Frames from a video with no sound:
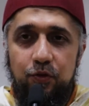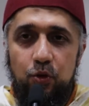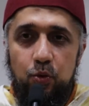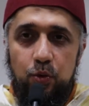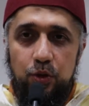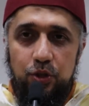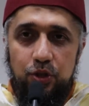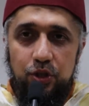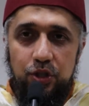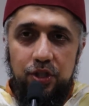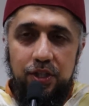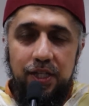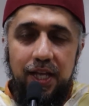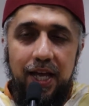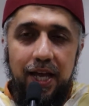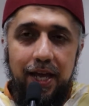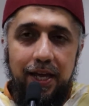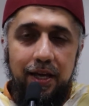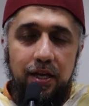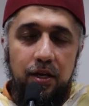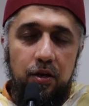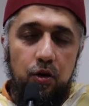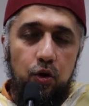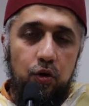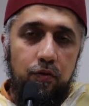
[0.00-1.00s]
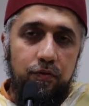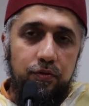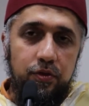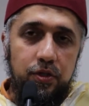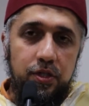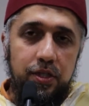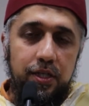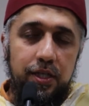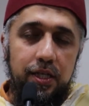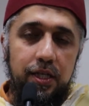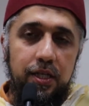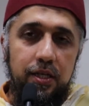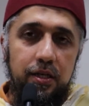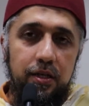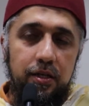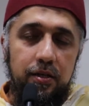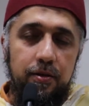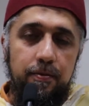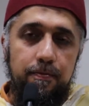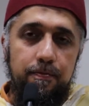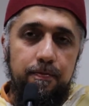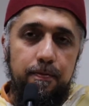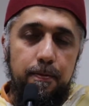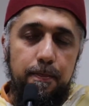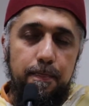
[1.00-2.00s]
forward today, obviously,
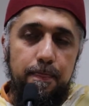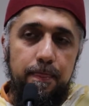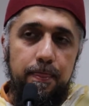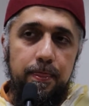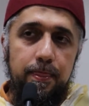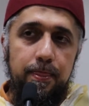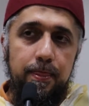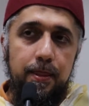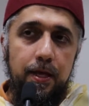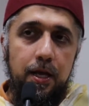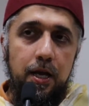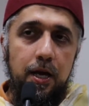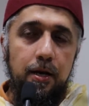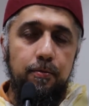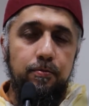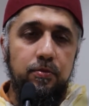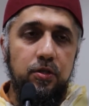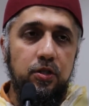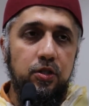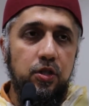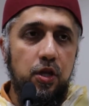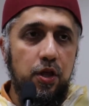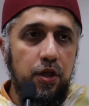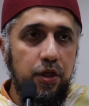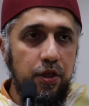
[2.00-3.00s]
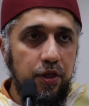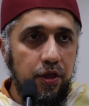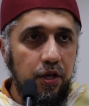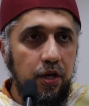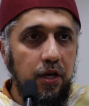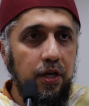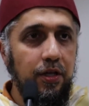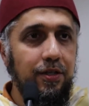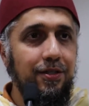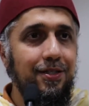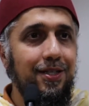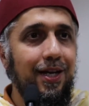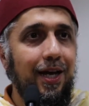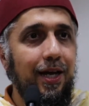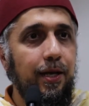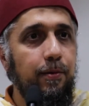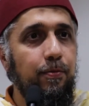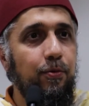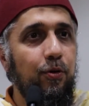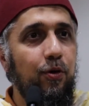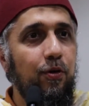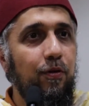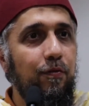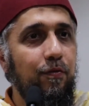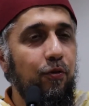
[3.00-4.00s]
comes the third type
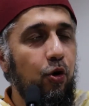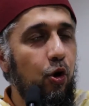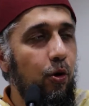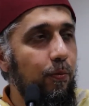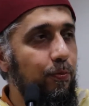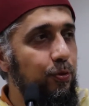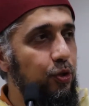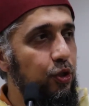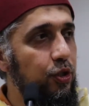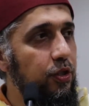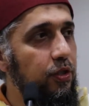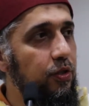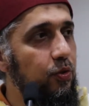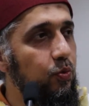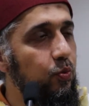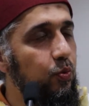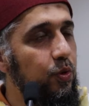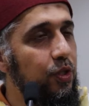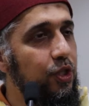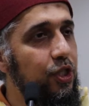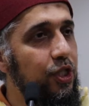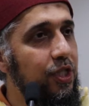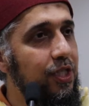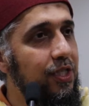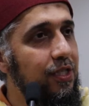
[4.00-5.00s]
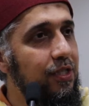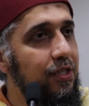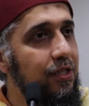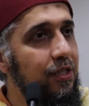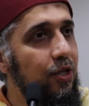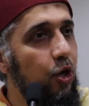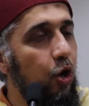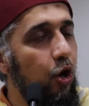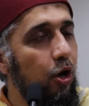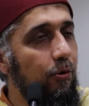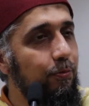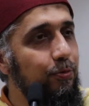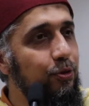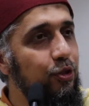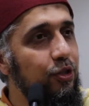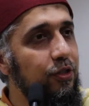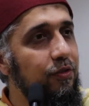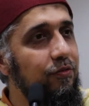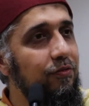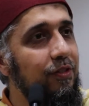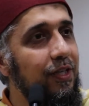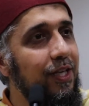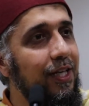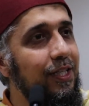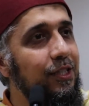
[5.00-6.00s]
of option, which is the
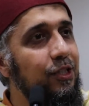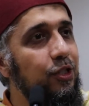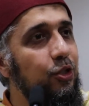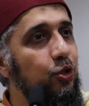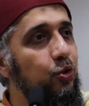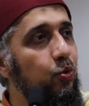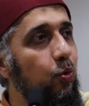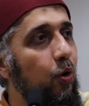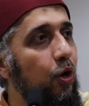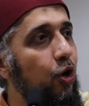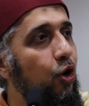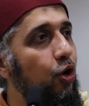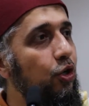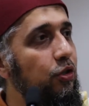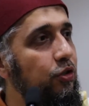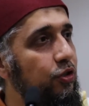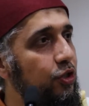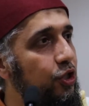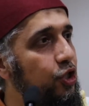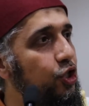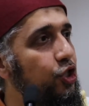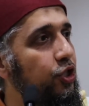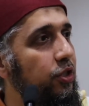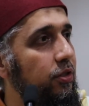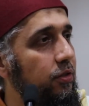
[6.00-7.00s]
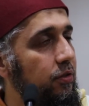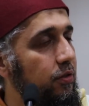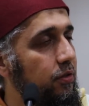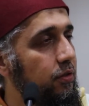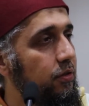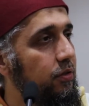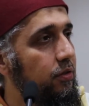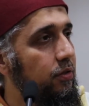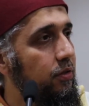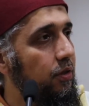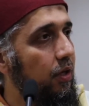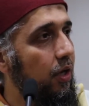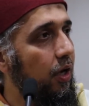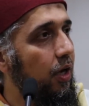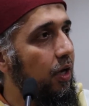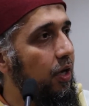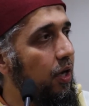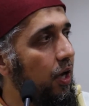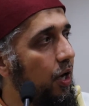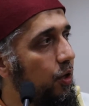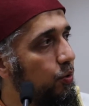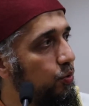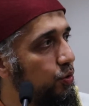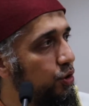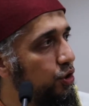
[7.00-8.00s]
option related to a condition,
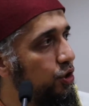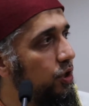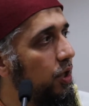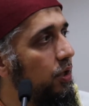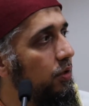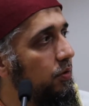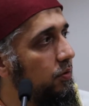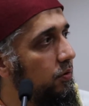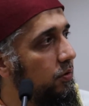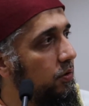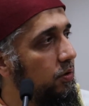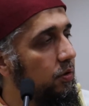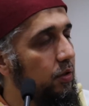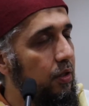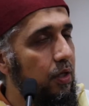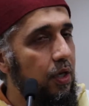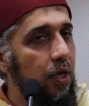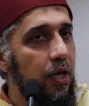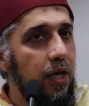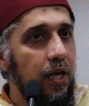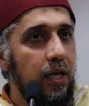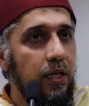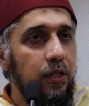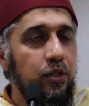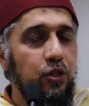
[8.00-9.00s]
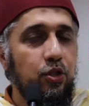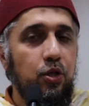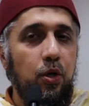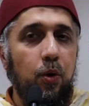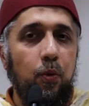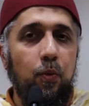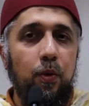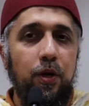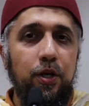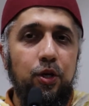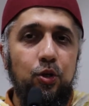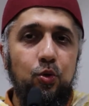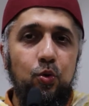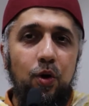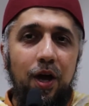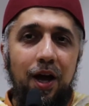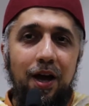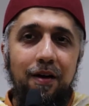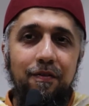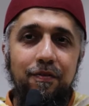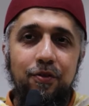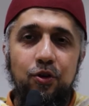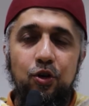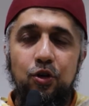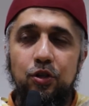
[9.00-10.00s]
khayar al-shart. So when you
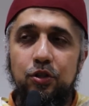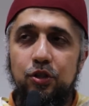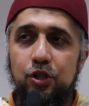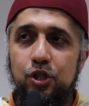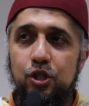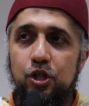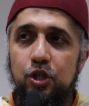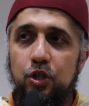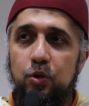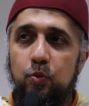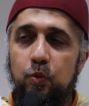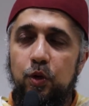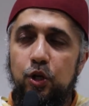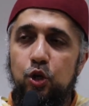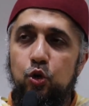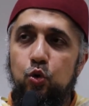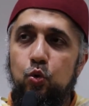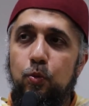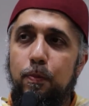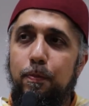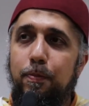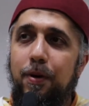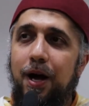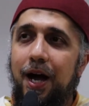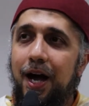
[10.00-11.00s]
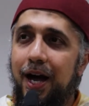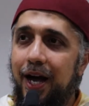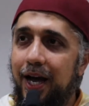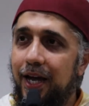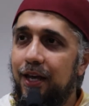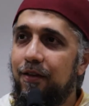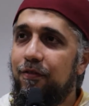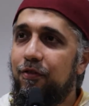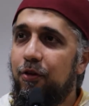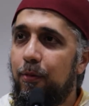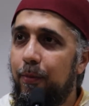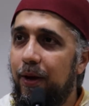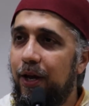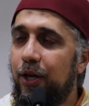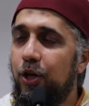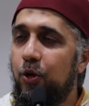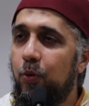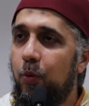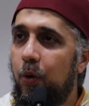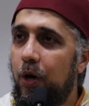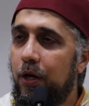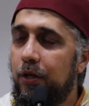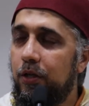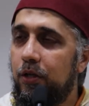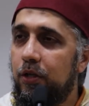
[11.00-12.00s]
have a condition, when you buy from
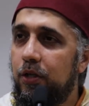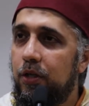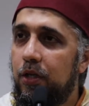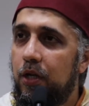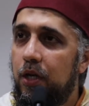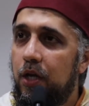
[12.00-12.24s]
anyone,